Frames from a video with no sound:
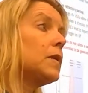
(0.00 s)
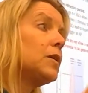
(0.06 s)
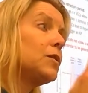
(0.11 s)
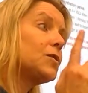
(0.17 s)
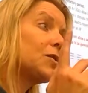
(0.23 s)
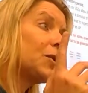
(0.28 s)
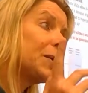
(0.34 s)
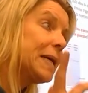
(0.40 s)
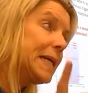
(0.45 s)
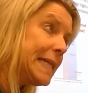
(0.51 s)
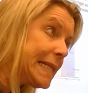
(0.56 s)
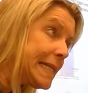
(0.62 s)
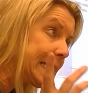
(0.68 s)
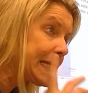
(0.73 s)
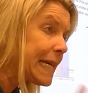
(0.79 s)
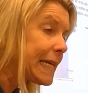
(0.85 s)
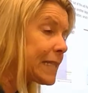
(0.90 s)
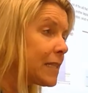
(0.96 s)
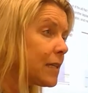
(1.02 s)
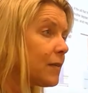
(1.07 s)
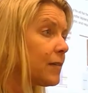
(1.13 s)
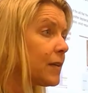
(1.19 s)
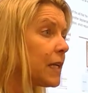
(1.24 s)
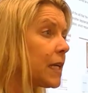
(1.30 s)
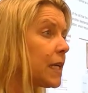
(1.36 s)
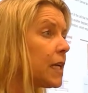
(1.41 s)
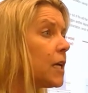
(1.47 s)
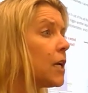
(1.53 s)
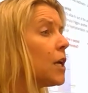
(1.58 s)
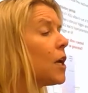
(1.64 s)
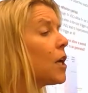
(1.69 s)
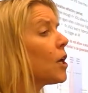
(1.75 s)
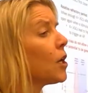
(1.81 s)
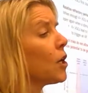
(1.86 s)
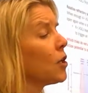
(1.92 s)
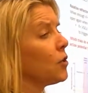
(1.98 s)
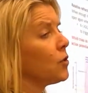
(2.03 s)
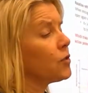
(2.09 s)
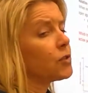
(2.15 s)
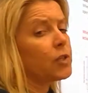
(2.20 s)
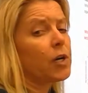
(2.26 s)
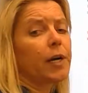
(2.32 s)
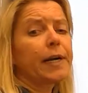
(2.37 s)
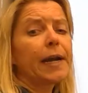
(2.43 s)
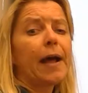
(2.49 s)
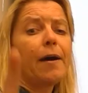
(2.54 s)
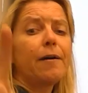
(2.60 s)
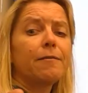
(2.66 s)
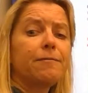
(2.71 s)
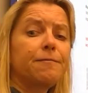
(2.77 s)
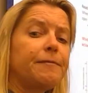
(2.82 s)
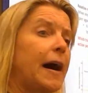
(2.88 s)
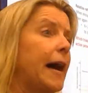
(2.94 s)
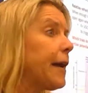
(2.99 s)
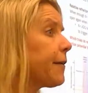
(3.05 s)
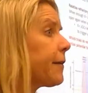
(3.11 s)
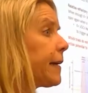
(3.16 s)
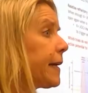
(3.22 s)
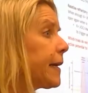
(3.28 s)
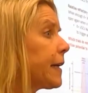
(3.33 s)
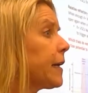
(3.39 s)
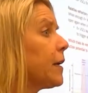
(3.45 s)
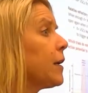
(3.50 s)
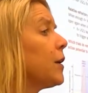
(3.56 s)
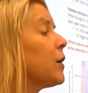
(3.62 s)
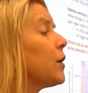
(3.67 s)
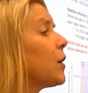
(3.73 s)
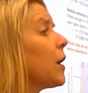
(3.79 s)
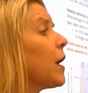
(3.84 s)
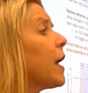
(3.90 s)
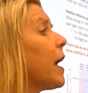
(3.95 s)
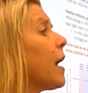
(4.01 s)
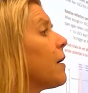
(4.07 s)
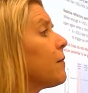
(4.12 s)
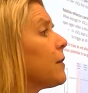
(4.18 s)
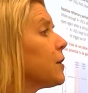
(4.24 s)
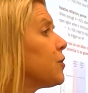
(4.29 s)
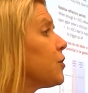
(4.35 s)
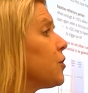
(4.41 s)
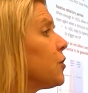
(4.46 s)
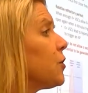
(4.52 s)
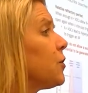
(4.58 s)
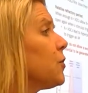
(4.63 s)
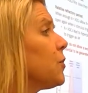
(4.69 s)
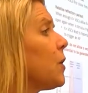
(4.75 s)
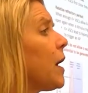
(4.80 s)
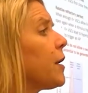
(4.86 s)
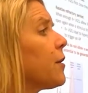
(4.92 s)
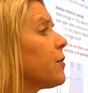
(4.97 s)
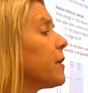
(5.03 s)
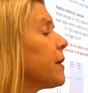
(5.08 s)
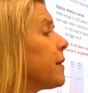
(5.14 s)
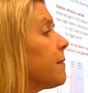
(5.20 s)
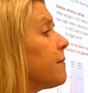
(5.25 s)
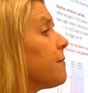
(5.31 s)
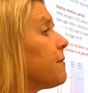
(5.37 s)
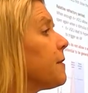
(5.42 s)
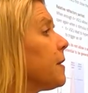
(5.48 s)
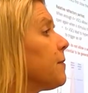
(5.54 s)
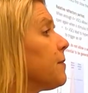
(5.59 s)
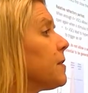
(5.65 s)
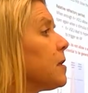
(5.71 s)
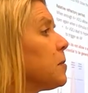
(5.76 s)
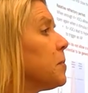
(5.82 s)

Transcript: So in this activity, you start out firing every 250